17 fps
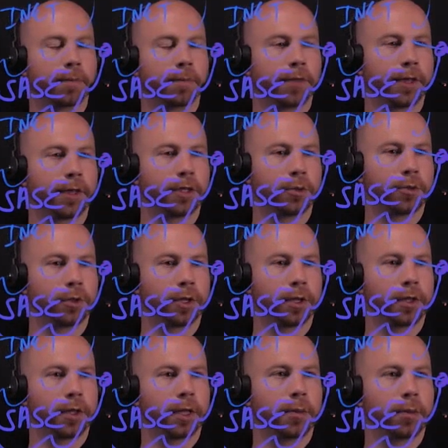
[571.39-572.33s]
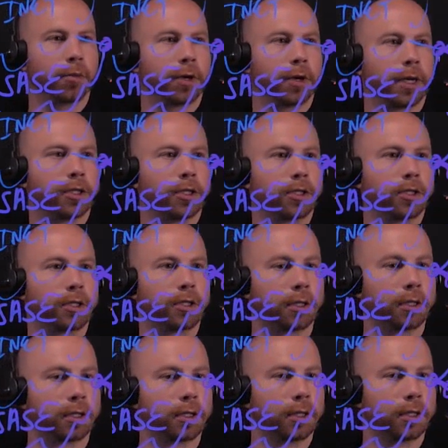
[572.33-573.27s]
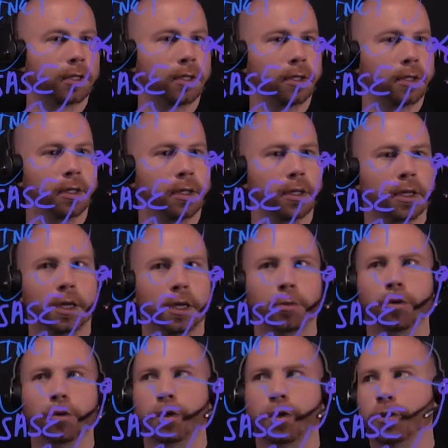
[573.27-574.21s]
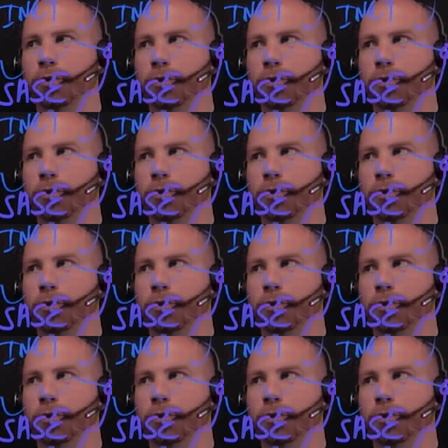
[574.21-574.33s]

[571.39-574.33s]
that's within that branch and put it through